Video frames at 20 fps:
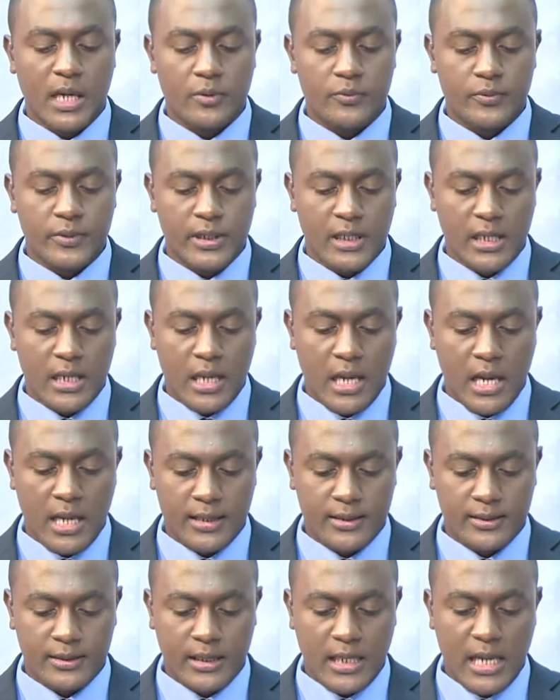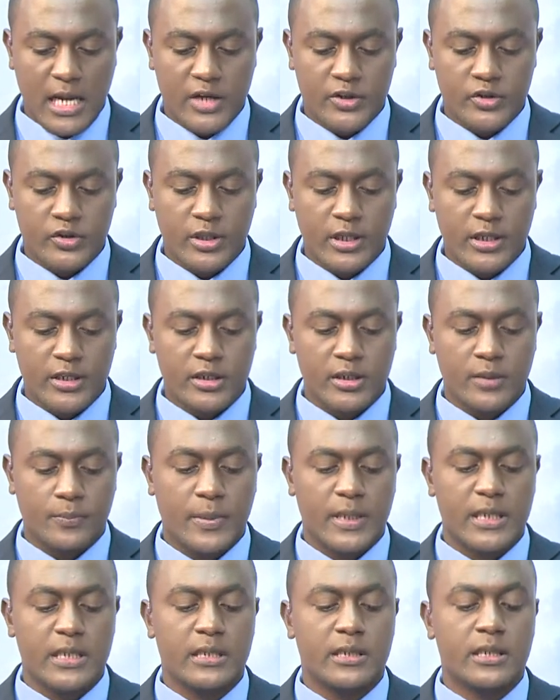County has urged the
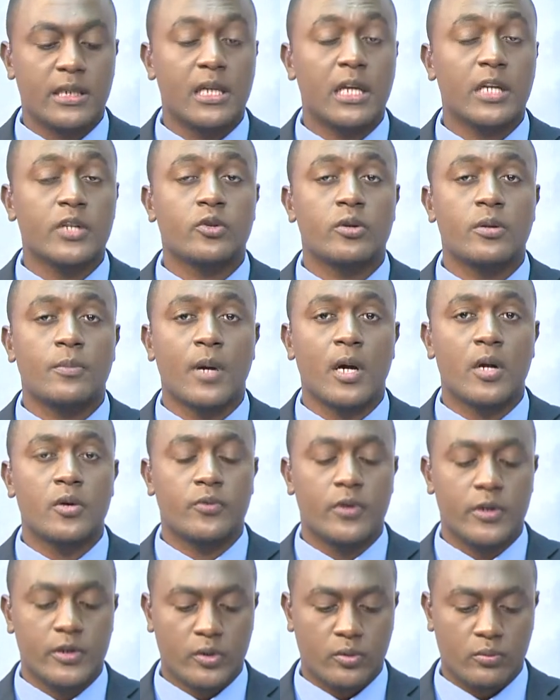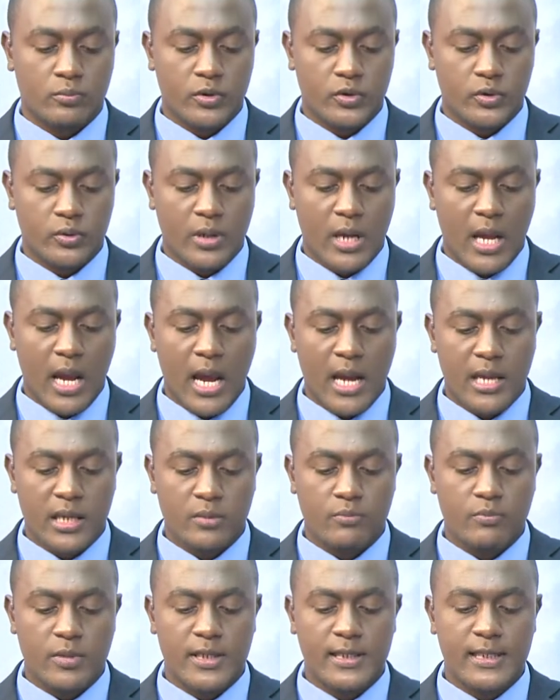Independent Election Boundaries Commissioner
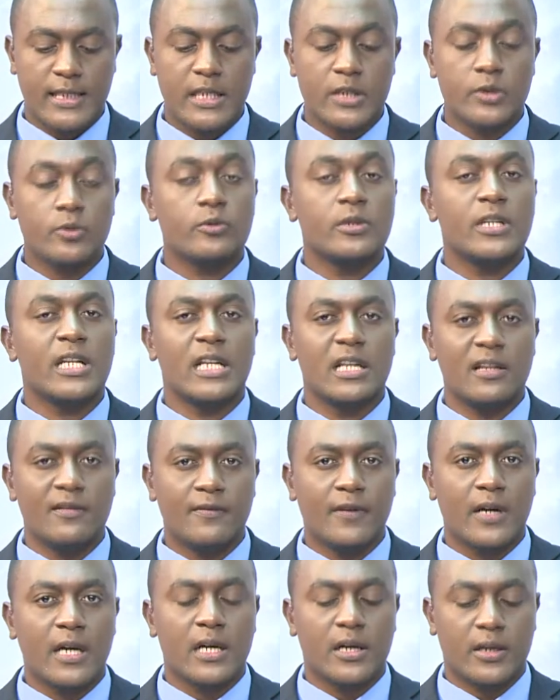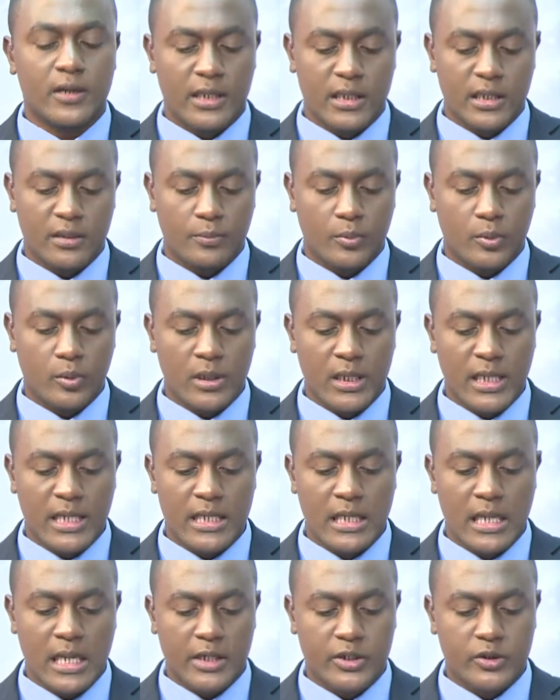IEBC to deliver credible
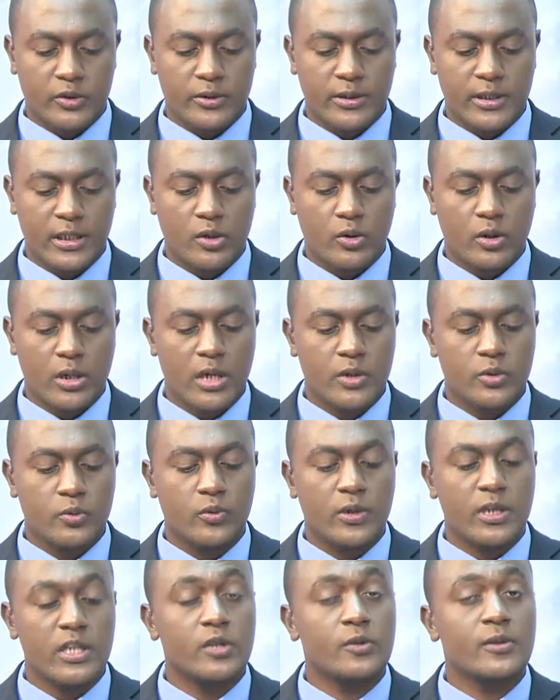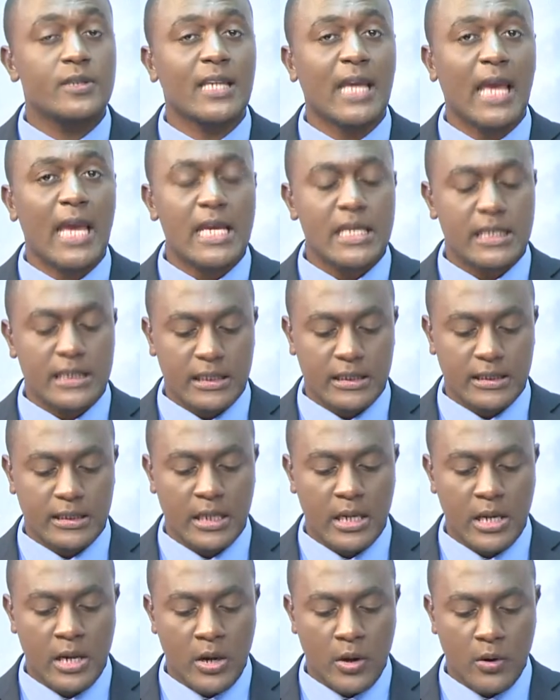elections in order to reduce
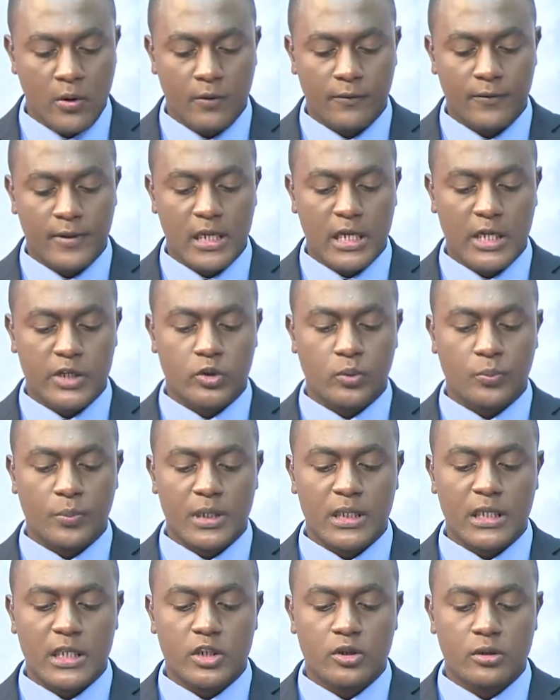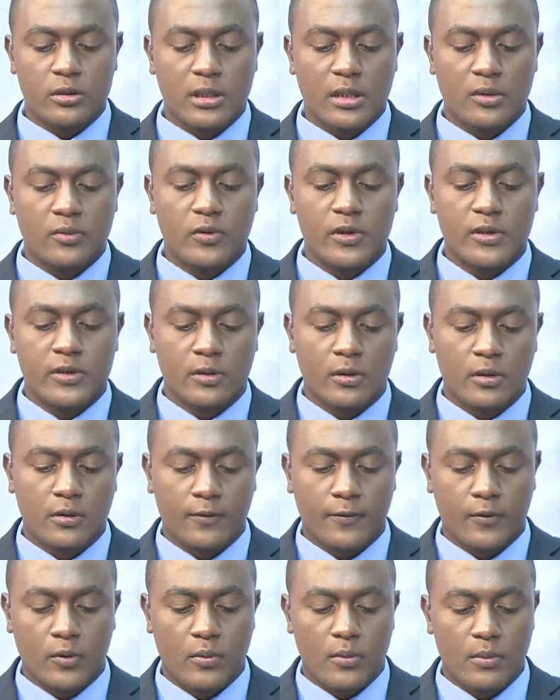cases of electoral petitions that
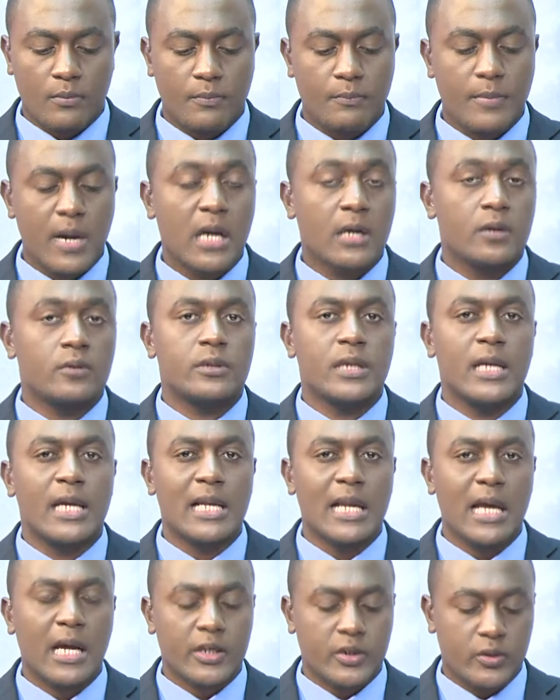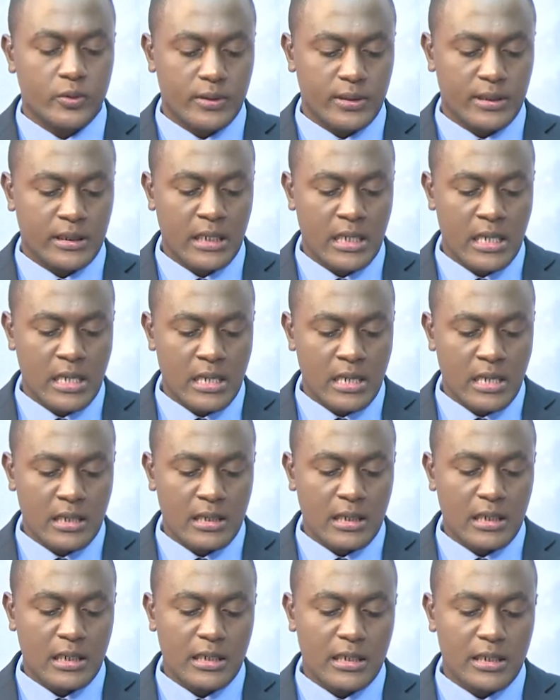result from bungled elections.
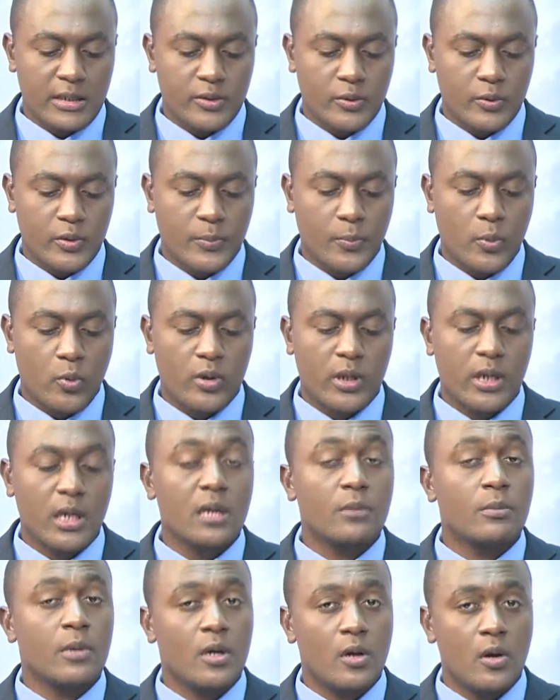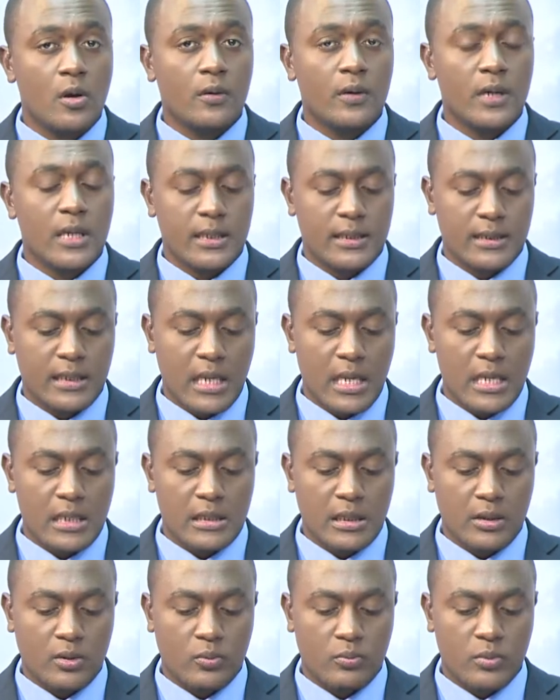The leaders who spoke in Migori
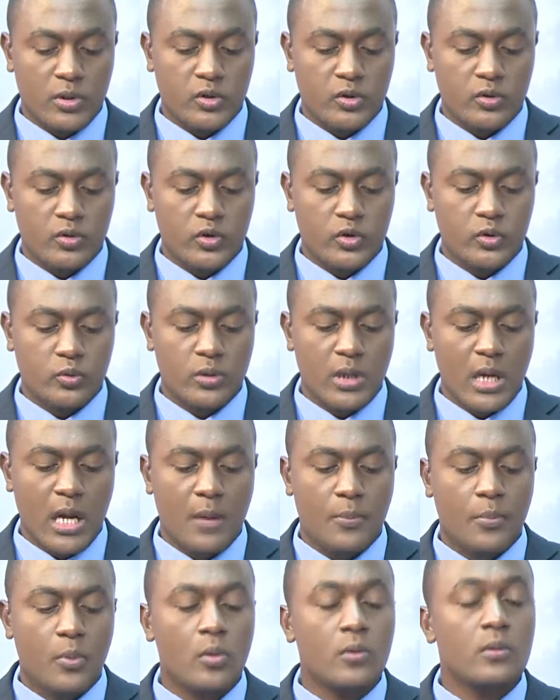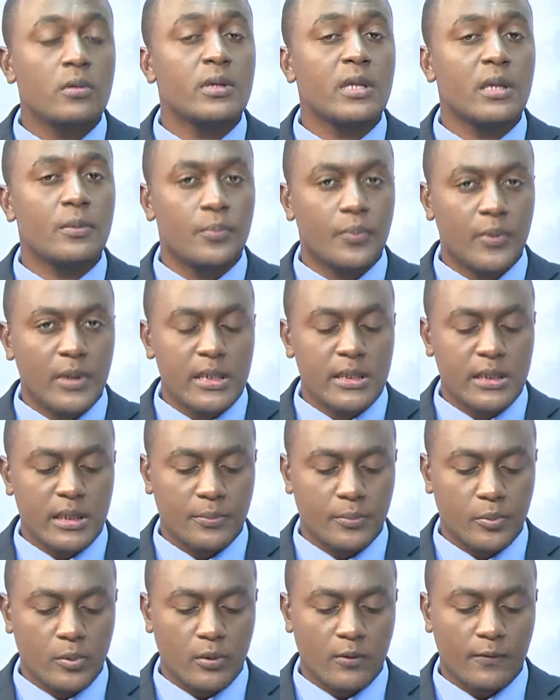says the commission should uphold the
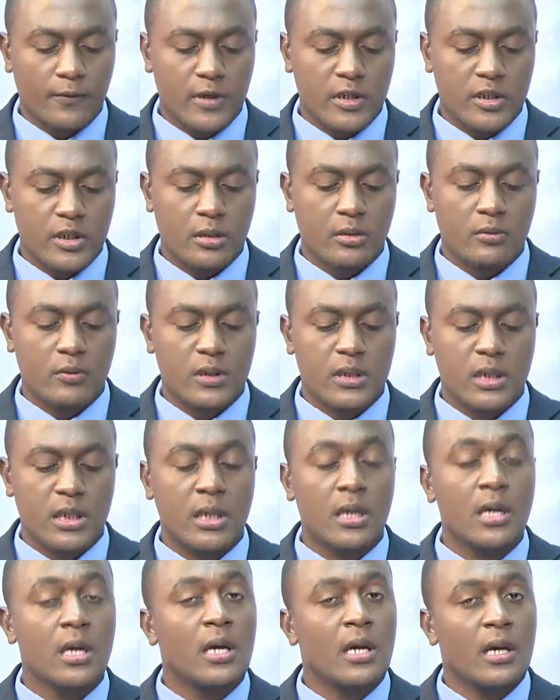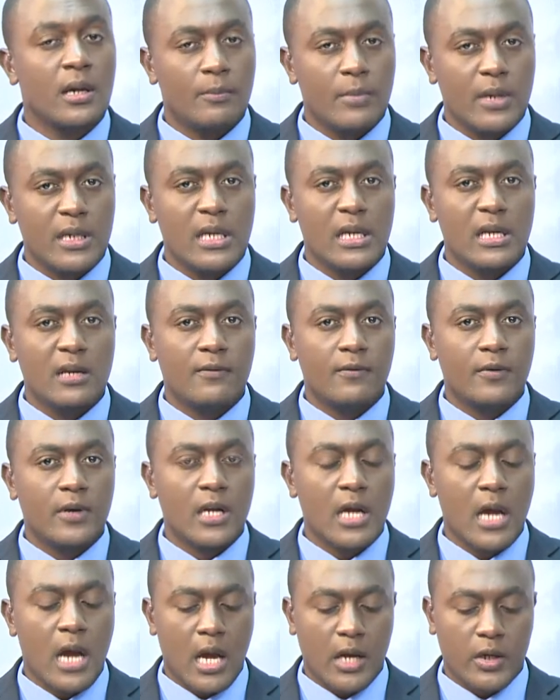principle of integrity by
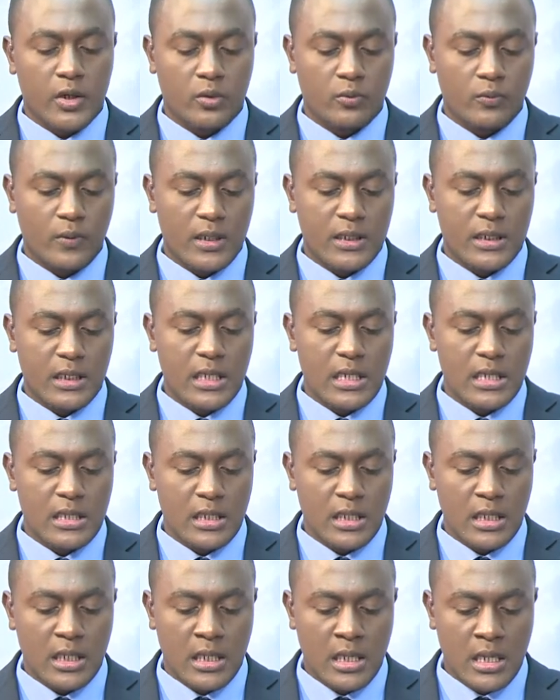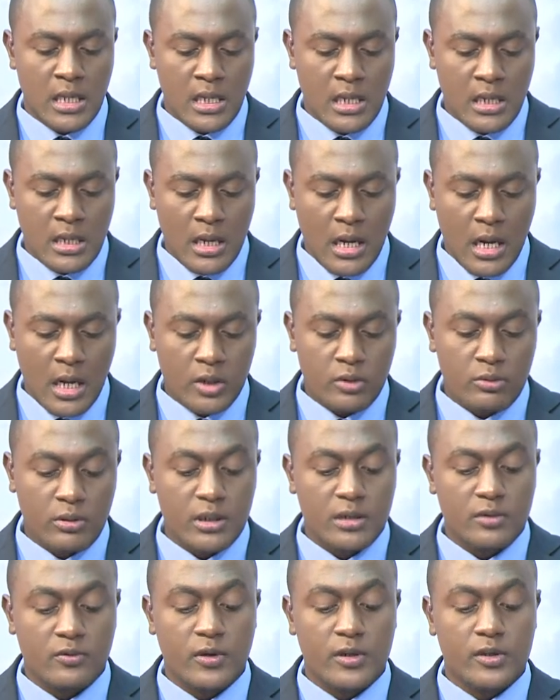delivering accurate
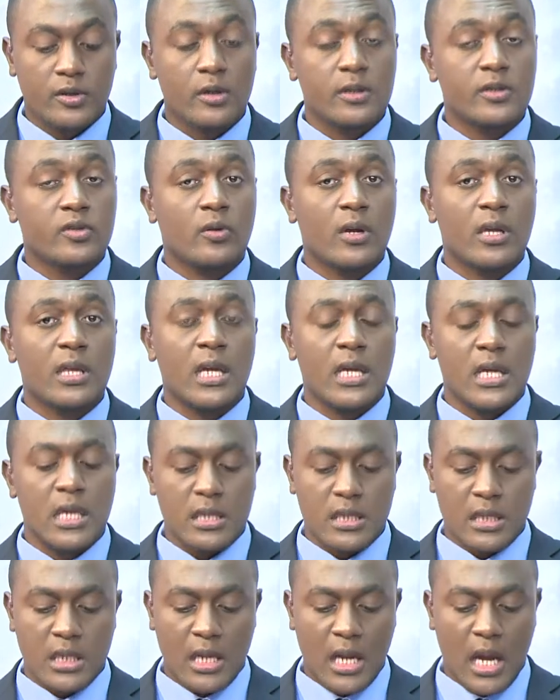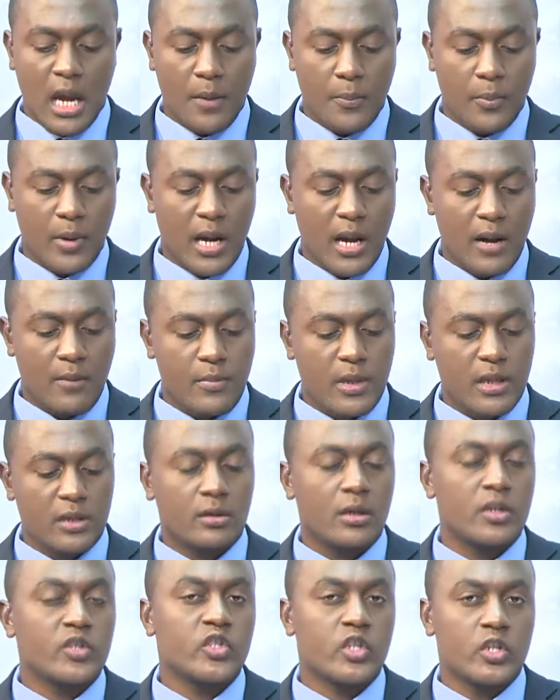results in the
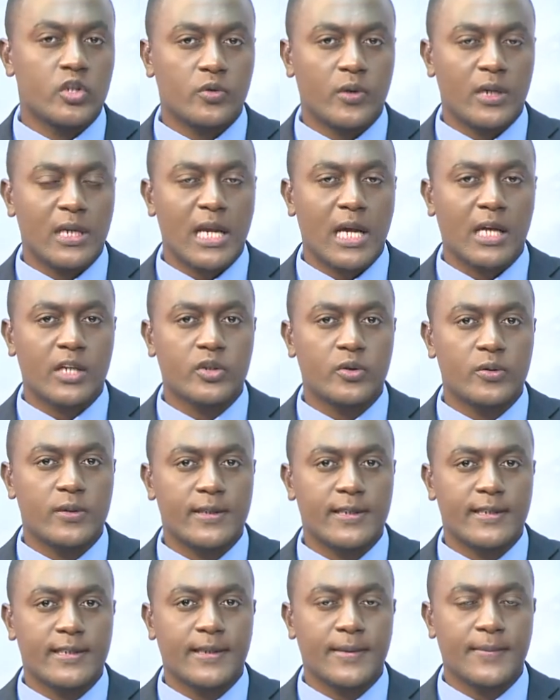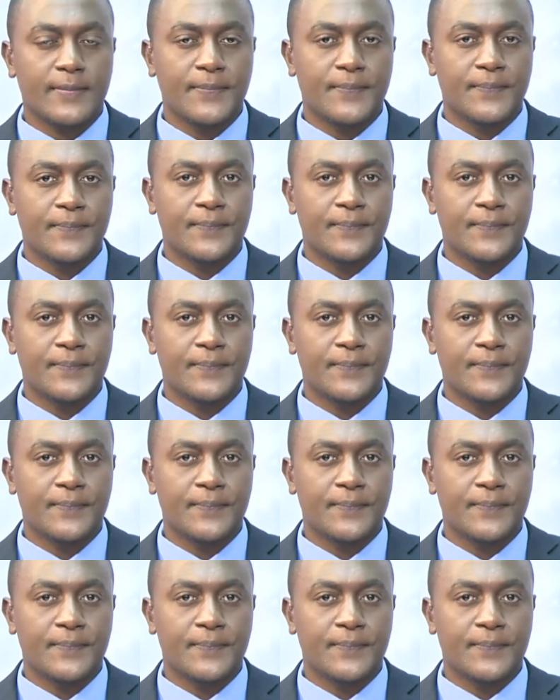upcoming general elections.